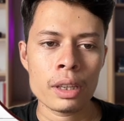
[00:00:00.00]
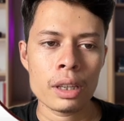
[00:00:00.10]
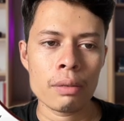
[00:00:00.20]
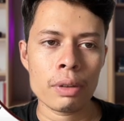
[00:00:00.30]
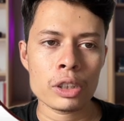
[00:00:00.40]

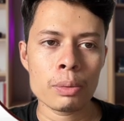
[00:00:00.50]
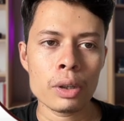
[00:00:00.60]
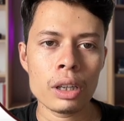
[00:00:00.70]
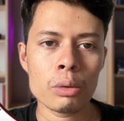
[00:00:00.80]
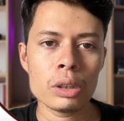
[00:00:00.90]
First of
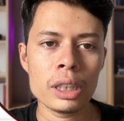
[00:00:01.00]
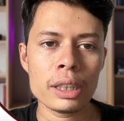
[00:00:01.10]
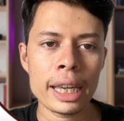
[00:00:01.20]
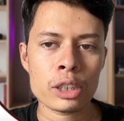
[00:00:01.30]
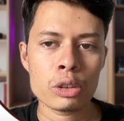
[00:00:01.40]
all, we need
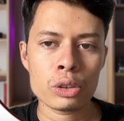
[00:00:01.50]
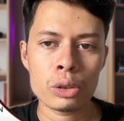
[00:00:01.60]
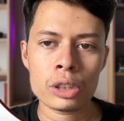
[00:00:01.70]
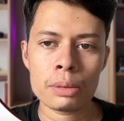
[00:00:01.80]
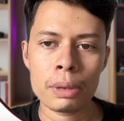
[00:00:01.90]
the action
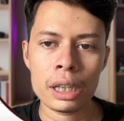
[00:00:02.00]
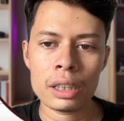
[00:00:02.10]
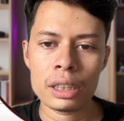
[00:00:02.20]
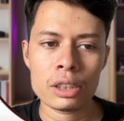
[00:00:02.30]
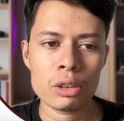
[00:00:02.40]
source, but
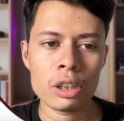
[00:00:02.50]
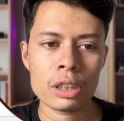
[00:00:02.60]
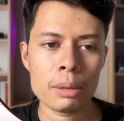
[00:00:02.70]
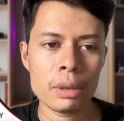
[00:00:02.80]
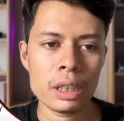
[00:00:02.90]
it's not
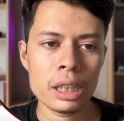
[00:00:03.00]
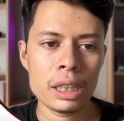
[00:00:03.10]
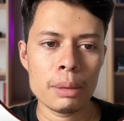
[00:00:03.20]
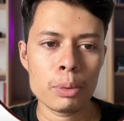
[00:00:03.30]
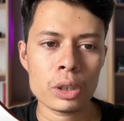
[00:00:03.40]

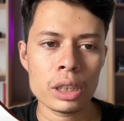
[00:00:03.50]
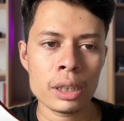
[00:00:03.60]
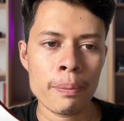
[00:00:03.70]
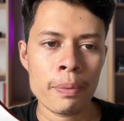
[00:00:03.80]
important.